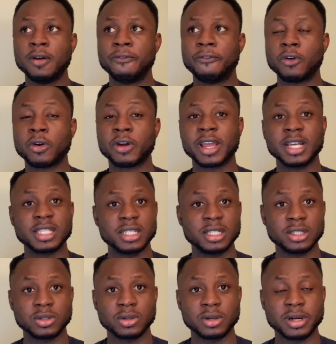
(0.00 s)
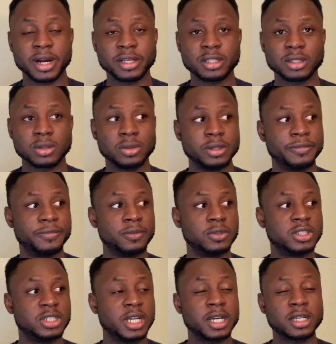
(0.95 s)
for getting into grad school. If you
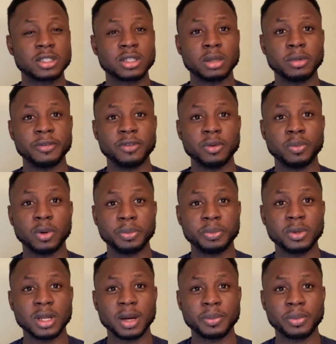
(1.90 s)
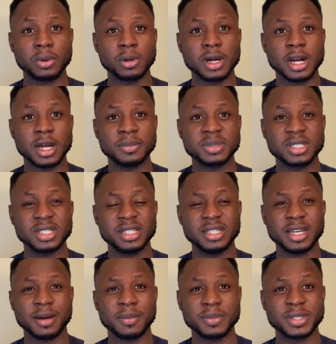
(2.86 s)
check some of the popular programs
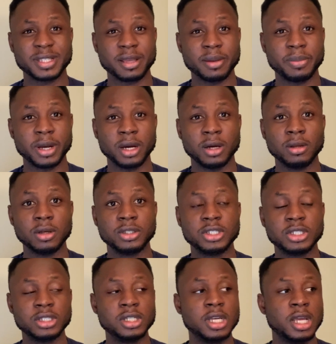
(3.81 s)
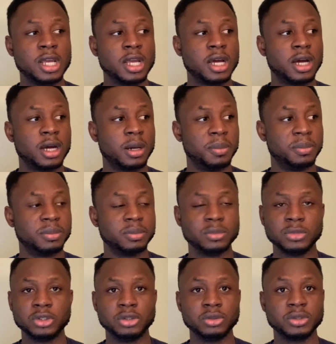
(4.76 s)
in say biology,
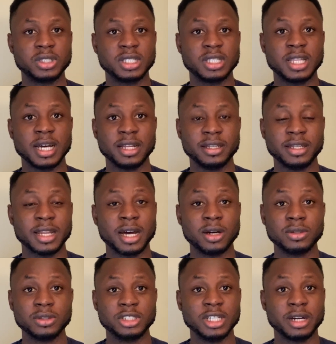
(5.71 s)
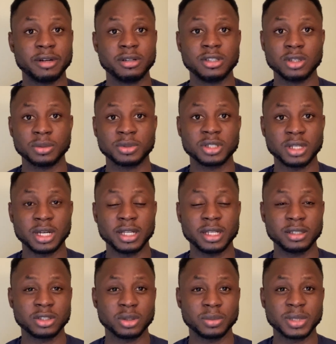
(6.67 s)
you see that now GRE is optional.
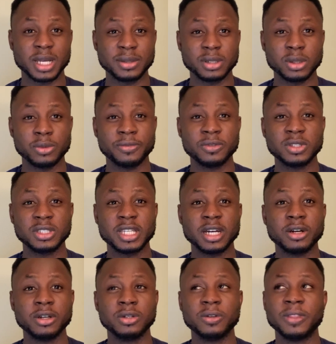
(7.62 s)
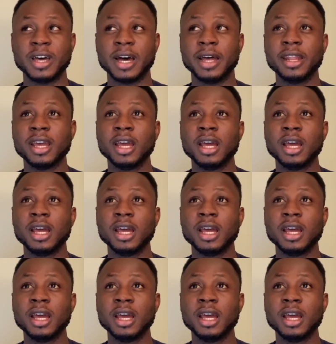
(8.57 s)
Sometimes they even tell you that